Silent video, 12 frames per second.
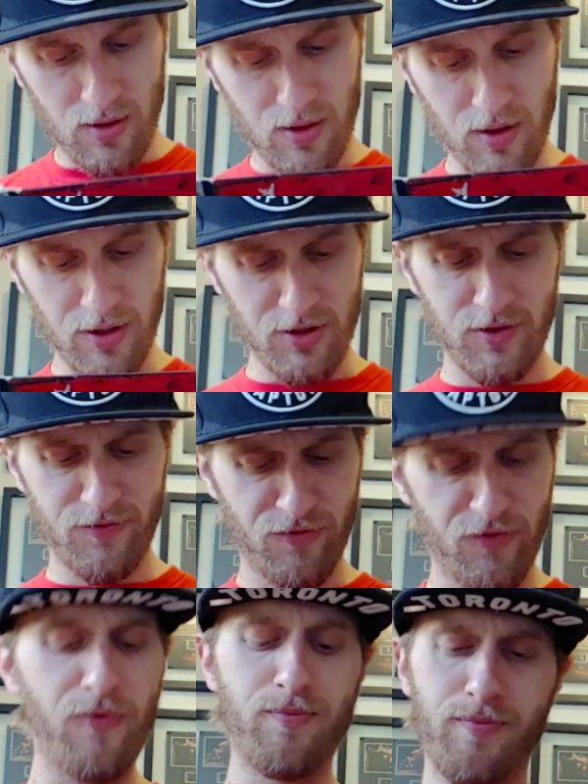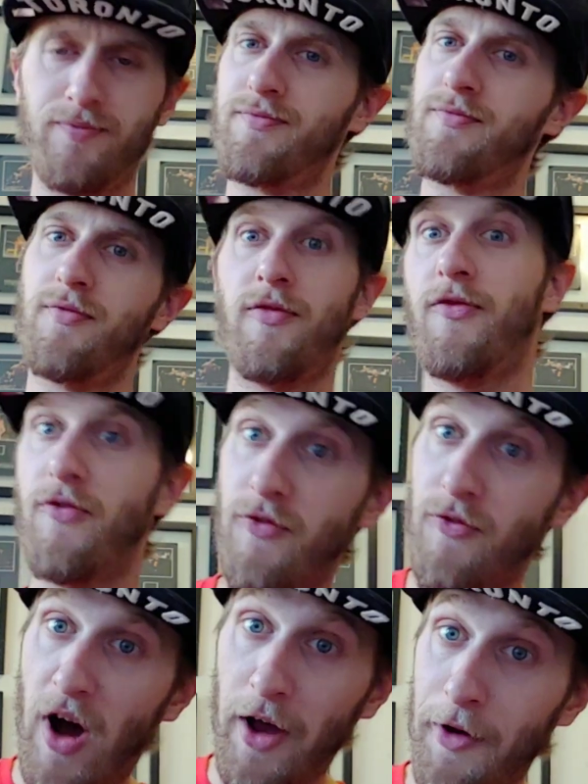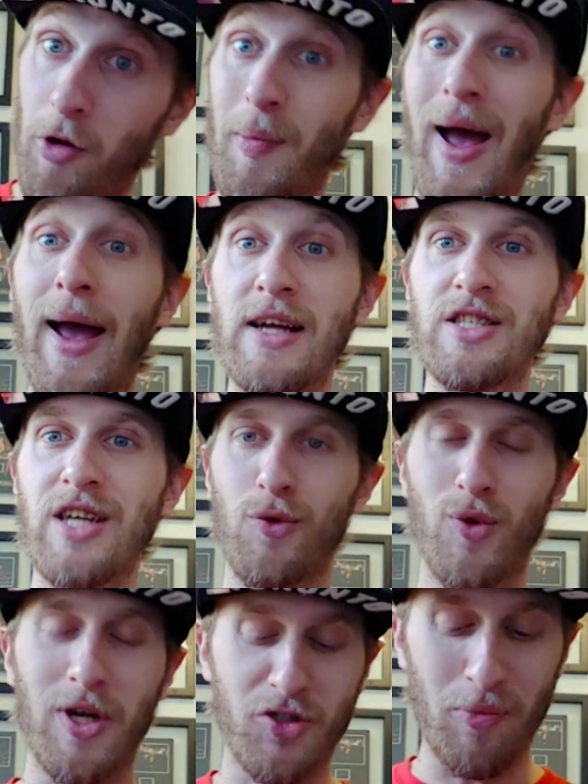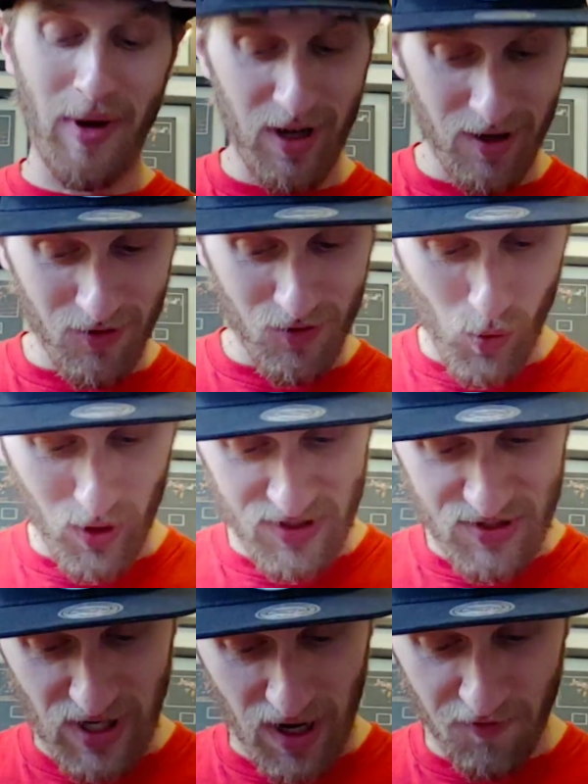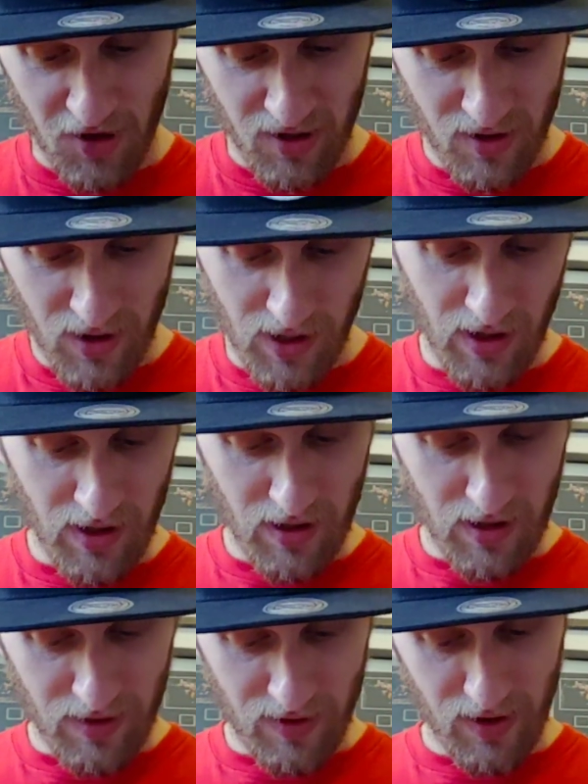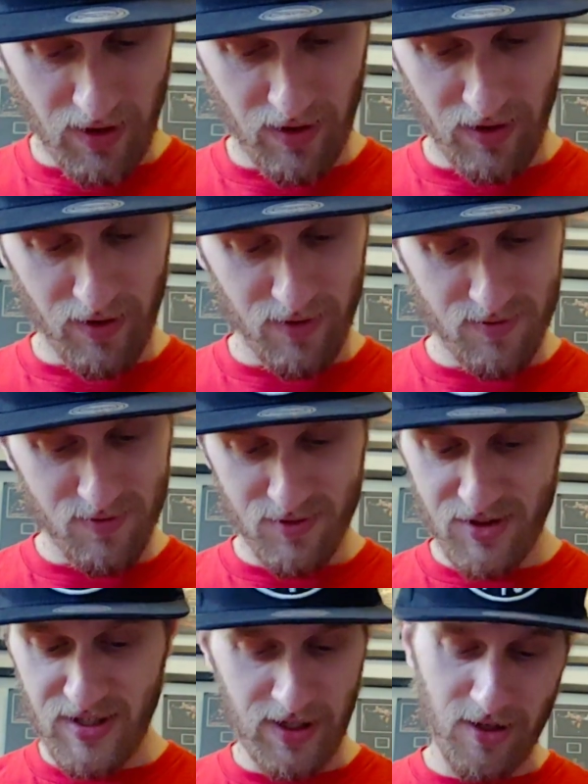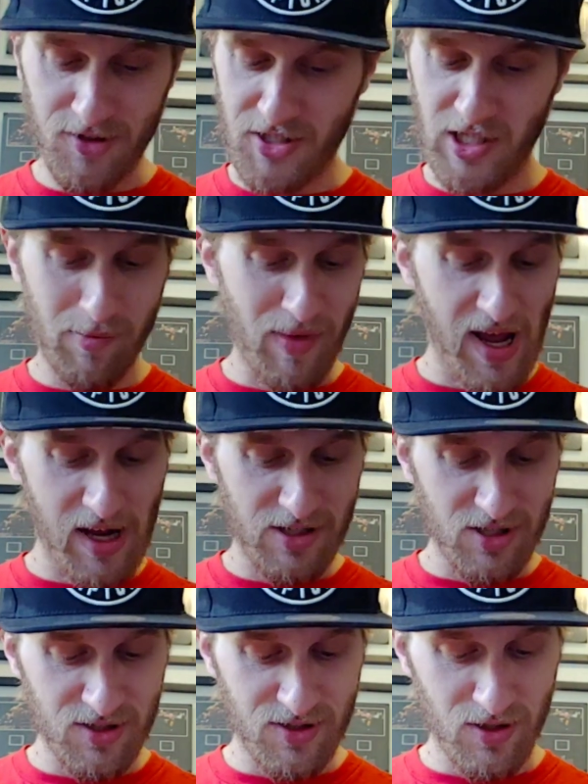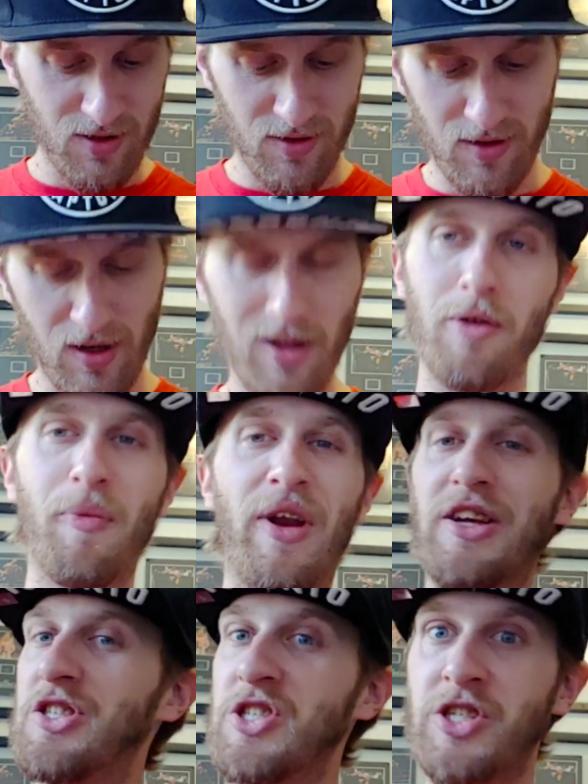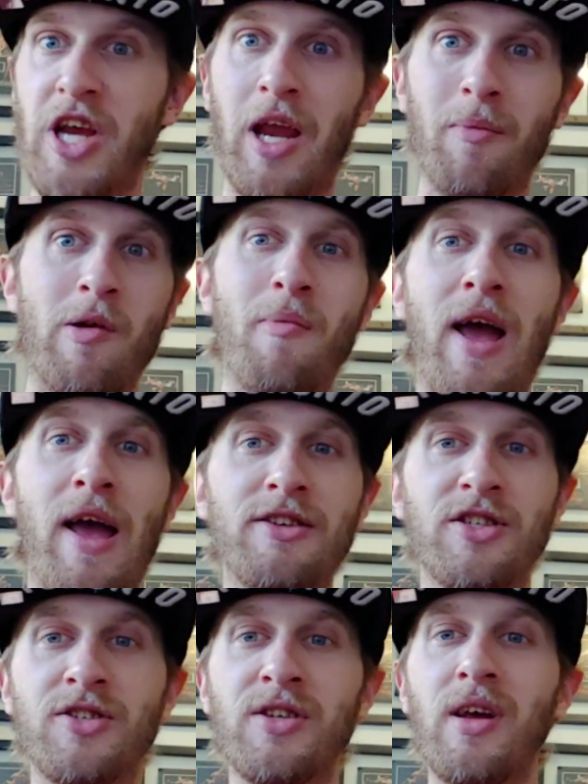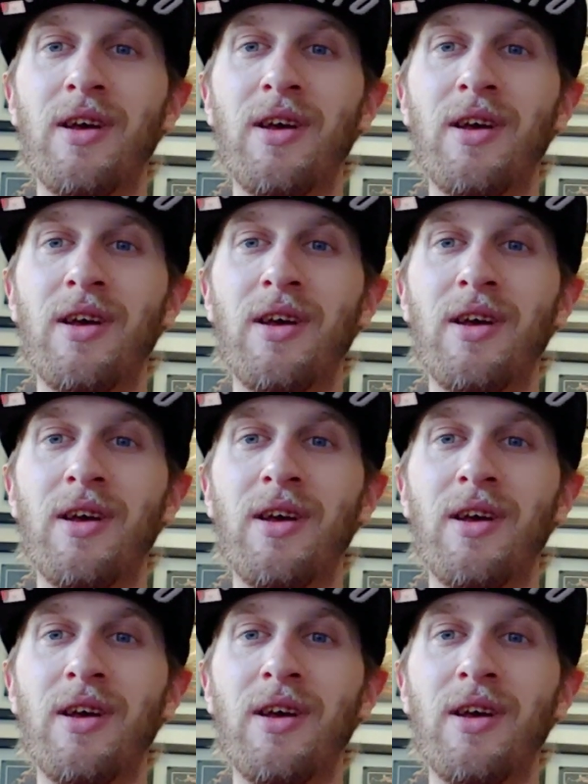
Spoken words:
His final match at WrestleMania 27. TLC matches and Elimination Chamber matches.